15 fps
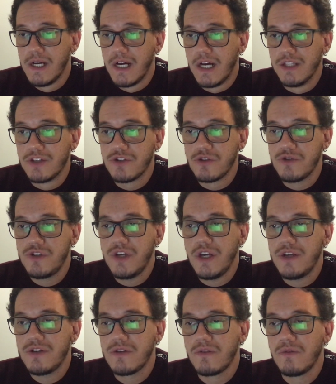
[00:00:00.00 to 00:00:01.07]
an
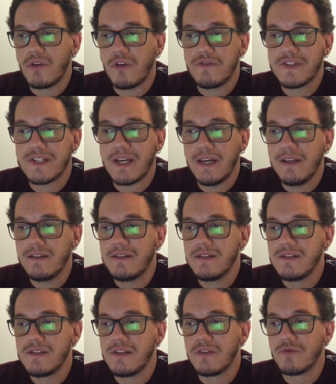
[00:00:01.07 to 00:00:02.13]
association of
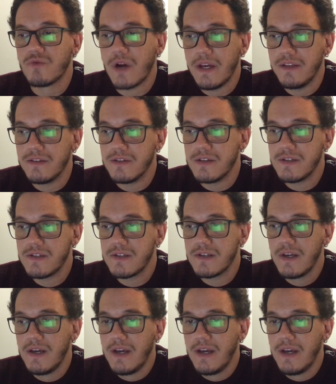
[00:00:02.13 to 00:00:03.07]
scientists and writers